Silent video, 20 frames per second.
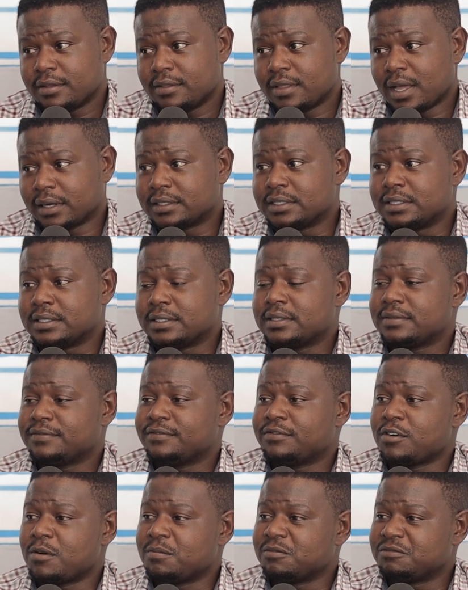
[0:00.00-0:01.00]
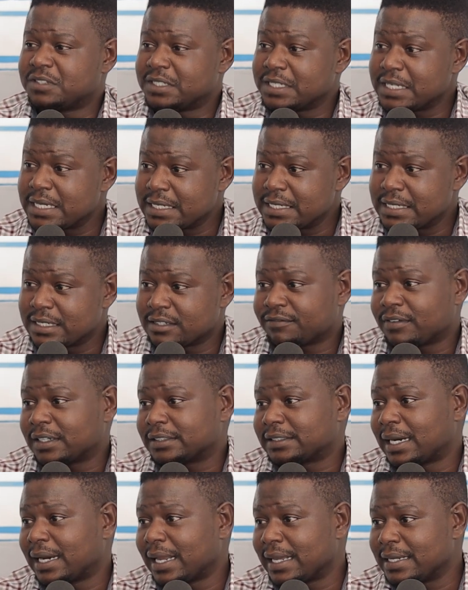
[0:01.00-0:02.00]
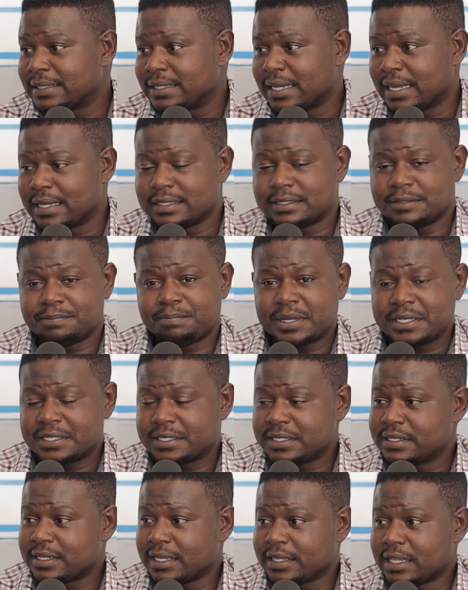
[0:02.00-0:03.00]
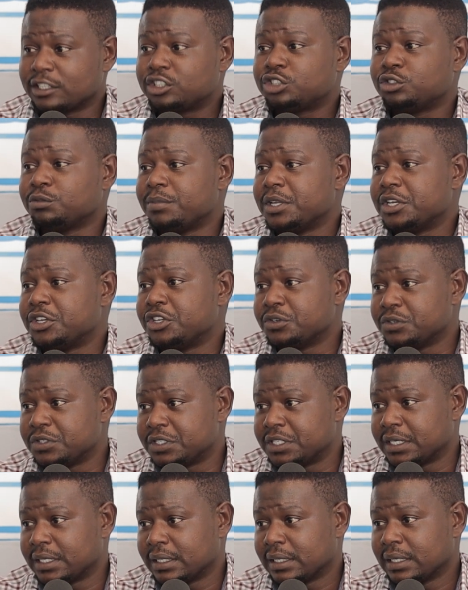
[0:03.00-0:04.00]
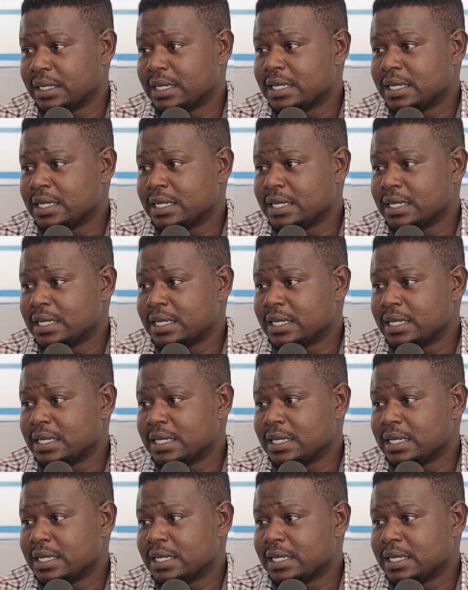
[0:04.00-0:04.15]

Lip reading: that is from seeds, fertilizers, pesticides that you've been using,